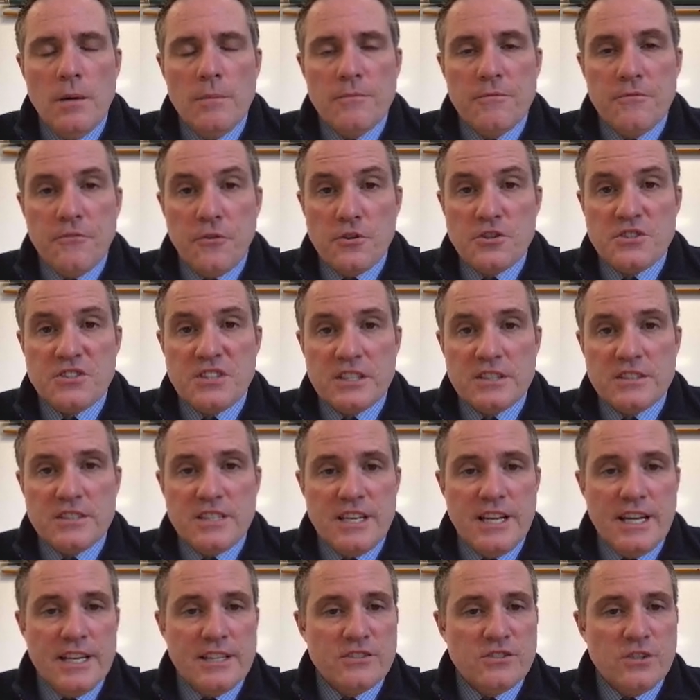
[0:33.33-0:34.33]
first thing
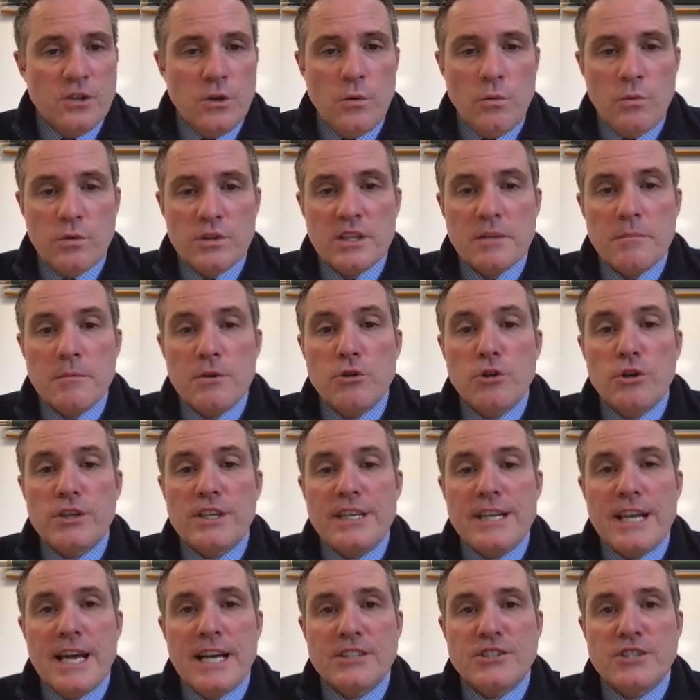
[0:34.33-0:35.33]
today, so we're going to be
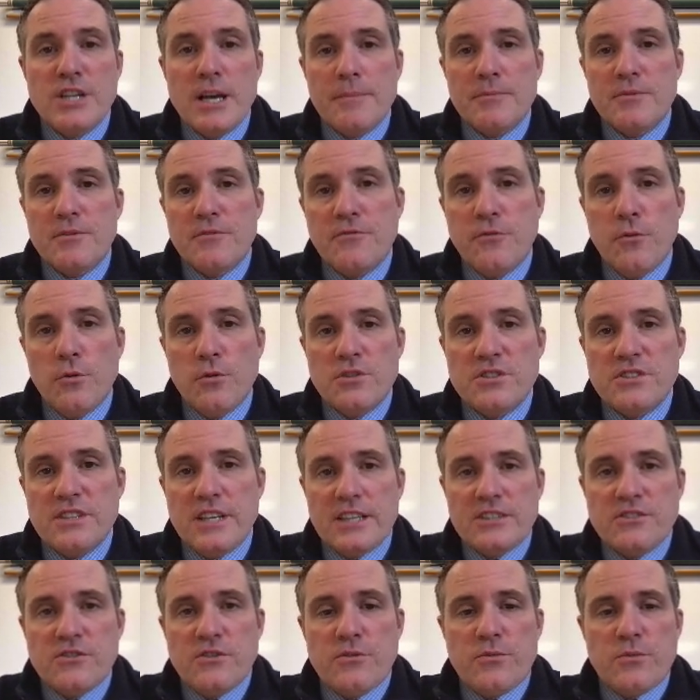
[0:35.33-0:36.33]
looking at Chapter 4,
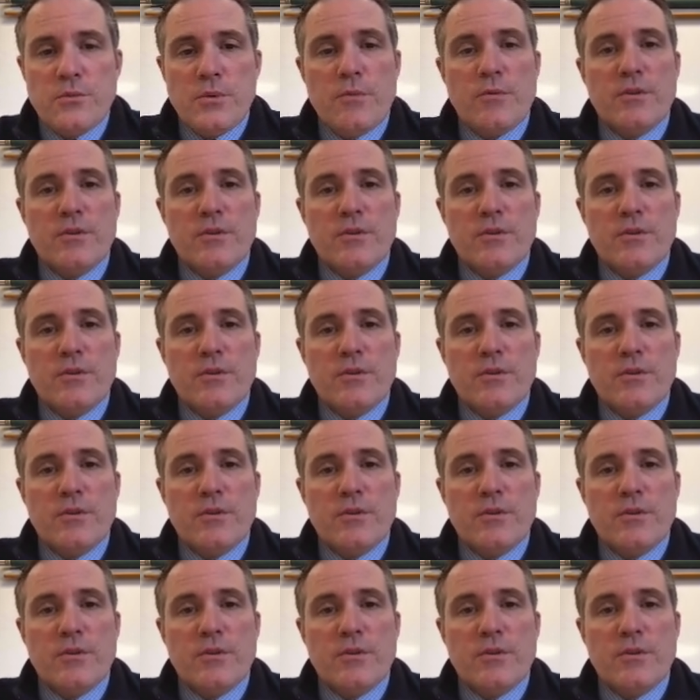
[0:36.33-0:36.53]
Section 3.